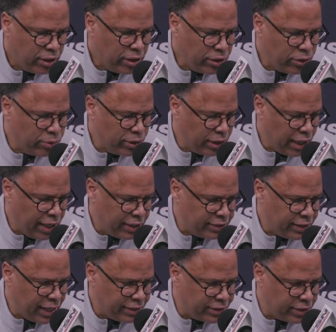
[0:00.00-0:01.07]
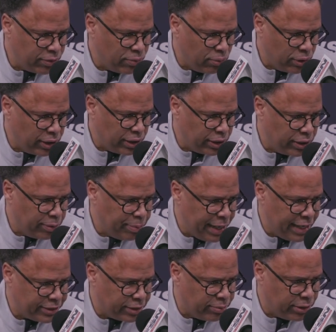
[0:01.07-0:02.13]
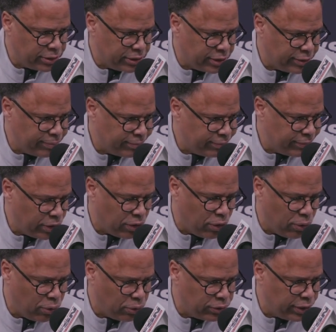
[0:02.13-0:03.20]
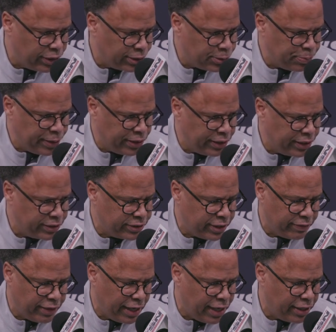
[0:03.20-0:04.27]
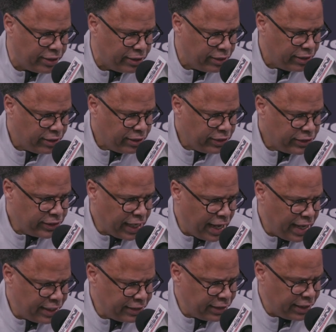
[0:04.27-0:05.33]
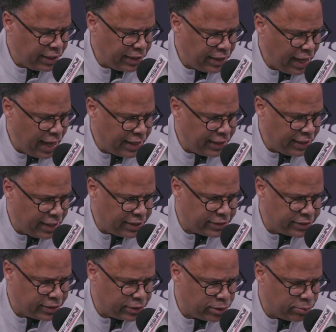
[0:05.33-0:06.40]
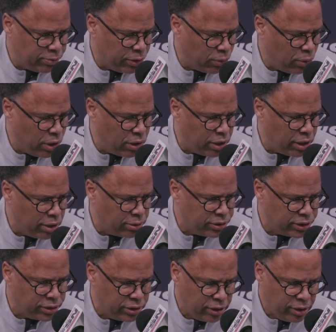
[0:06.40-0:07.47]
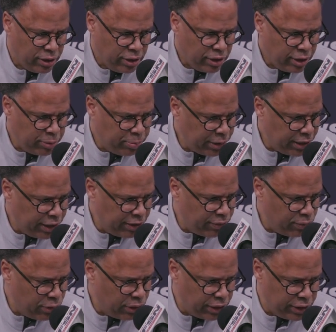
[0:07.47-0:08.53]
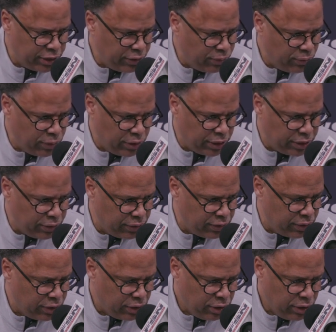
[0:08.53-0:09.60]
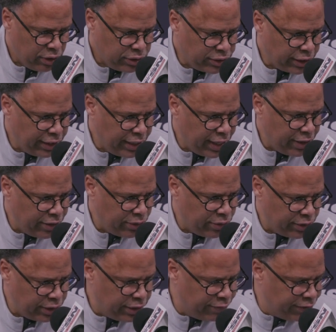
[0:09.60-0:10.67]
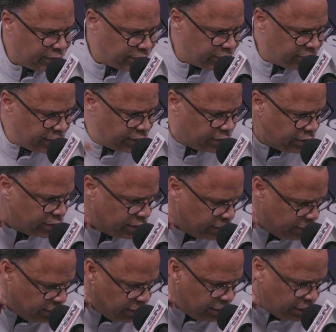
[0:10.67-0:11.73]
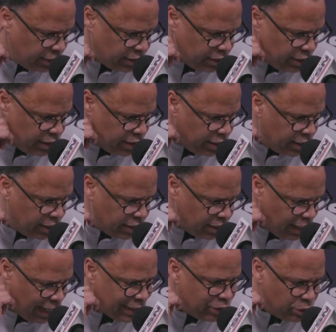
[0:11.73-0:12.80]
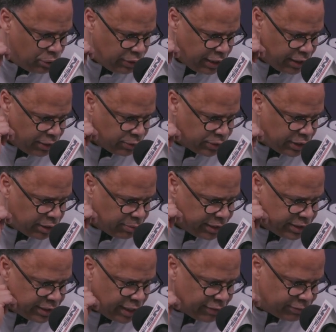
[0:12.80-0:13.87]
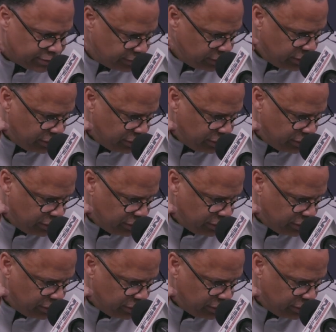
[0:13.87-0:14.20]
you'd realize that's a really good basketball team. They're old, they're experienced, they've got size, length, athleticism, they're well coached, they play really, really together on the defensive end. And I knew that it was going to be tough,